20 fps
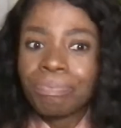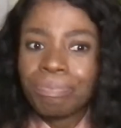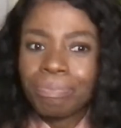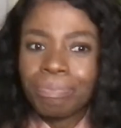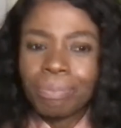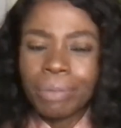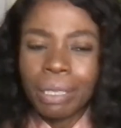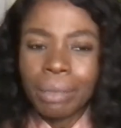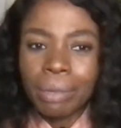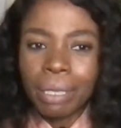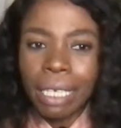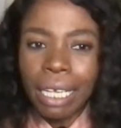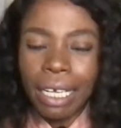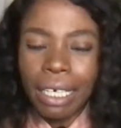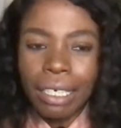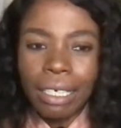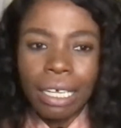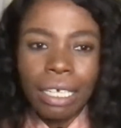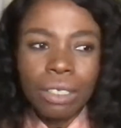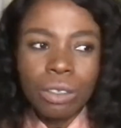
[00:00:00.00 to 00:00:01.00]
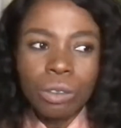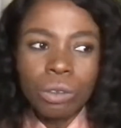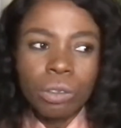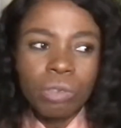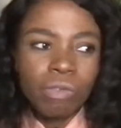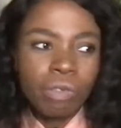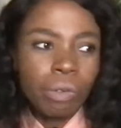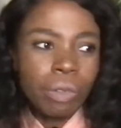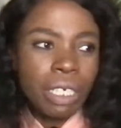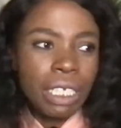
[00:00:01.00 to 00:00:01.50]
maybe like, I don't
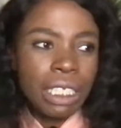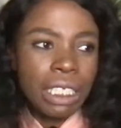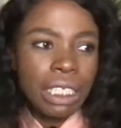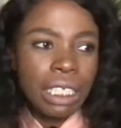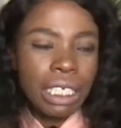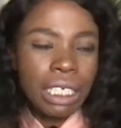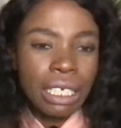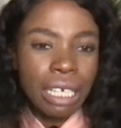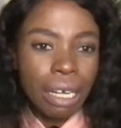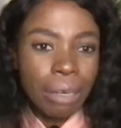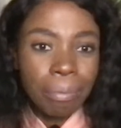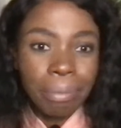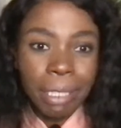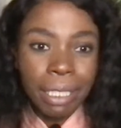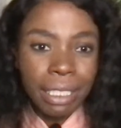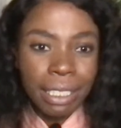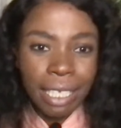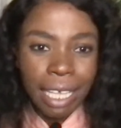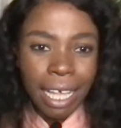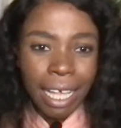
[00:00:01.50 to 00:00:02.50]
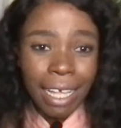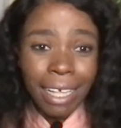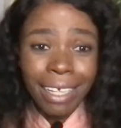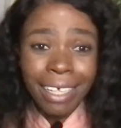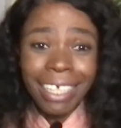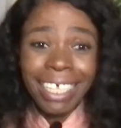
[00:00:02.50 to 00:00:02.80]
even want to say how banks are,